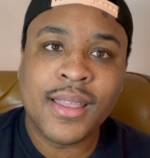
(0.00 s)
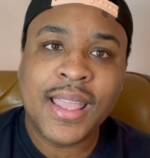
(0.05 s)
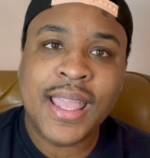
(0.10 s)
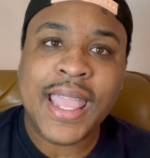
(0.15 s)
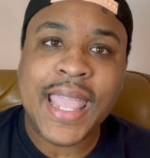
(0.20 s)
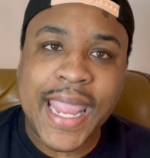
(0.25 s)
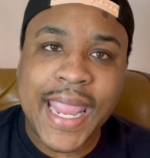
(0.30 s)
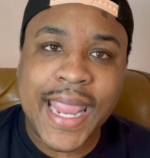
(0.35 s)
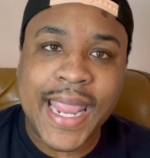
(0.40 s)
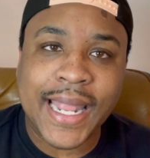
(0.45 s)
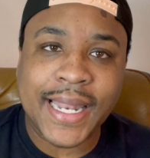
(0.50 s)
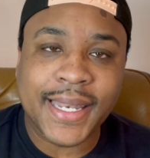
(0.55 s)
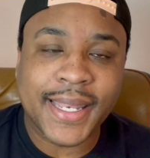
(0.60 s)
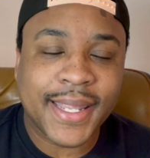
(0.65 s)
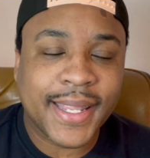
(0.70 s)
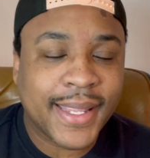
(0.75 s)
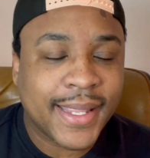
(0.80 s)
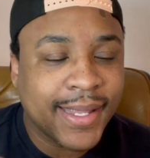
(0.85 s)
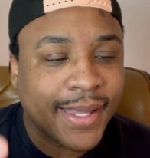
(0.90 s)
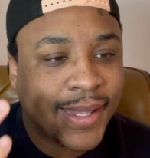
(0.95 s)
And
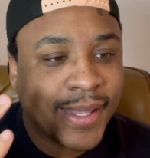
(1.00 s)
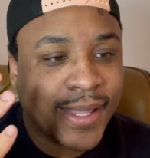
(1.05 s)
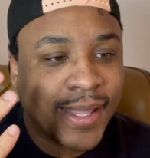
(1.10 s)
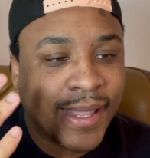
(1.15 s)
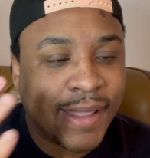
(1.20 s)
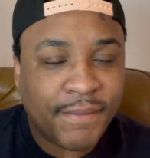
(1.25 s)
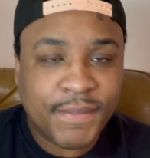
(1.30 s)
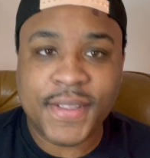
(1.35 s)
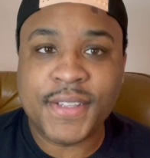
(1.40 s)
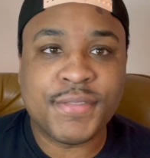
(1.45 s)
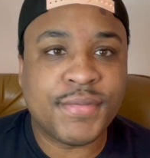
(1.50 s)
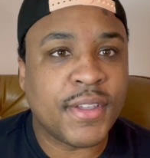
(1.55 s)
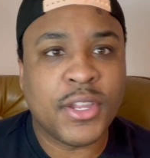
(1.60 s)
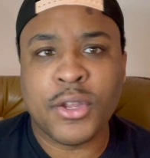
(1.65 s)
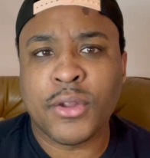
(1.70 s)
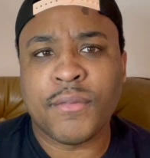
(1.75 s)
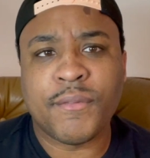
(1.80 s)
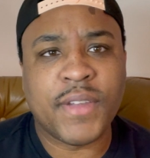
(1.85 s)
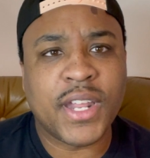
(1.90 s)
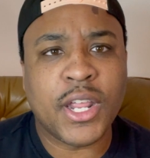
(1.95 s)
if this
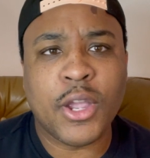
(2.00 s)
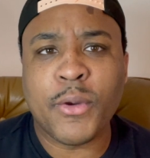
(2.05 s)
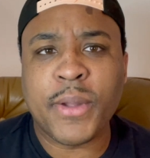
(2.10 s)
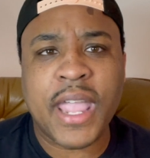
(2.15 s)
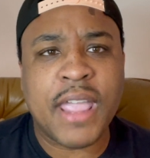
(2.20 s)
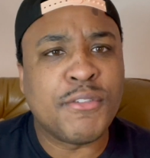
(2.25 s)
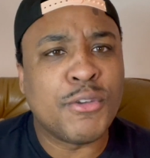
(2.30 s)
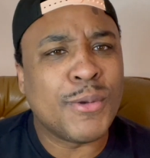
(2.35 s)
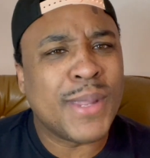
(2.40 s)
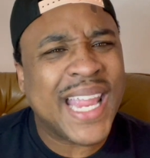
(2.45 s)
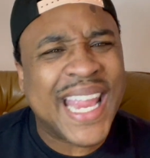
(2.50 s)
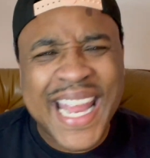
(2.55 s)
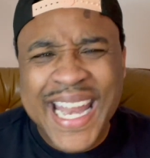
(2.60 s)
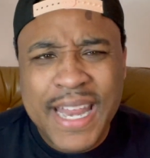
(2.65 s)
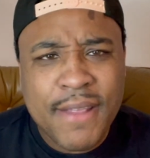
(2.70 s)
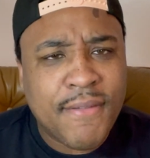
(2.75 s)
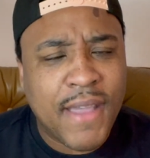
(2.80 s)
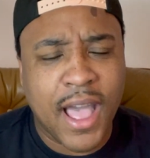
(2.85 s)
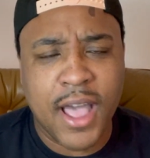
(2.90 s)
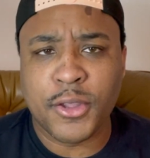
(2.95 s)
video gave you
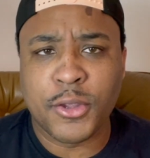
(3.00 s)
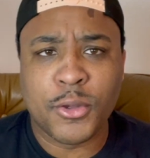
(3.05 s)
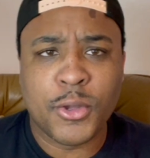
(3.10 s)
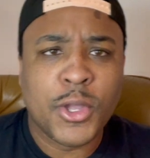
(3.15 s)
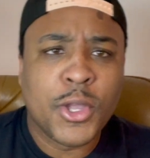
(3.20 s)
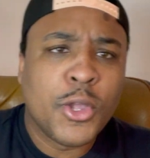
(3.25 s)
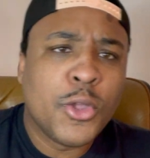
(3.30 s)
any value,